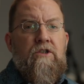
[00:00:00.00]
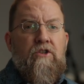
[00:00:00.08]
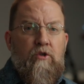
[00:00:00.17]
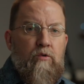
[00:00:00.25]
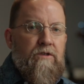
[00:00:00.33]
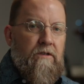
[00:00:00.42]
to
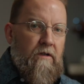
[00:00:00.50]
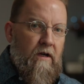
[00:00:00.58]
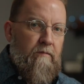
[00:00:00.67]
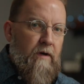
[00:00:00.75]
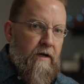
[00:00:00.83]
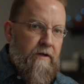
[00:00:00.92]
using
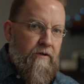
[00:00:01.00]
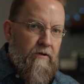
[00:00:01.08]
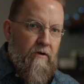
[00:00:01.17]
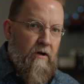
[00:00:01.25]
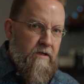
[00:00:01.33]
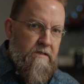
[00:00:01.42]
a
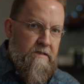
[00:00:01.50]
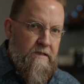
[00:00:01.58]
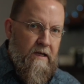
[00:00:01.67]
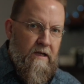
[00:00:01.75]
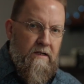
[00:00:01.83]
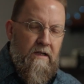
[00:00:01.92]
monitor on
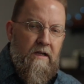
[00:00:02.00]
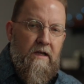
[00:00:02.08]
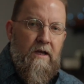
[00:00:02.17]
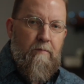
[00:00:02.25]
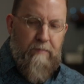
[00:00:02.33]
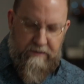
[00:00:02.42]
set,
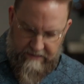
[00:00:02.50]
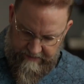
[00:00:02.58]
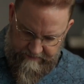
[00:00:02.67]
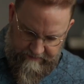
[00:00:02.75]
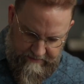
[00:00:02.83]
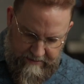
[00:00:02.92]
but
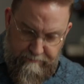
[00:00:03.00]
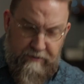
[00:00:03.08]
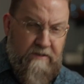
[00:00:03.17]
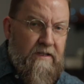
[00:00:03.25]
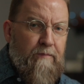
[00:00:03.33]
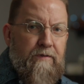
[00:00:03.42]
not until I
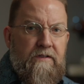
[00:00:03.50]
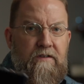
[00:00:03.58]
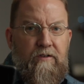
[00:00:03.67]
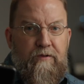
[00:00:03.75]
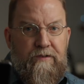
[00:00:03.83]
picked up this little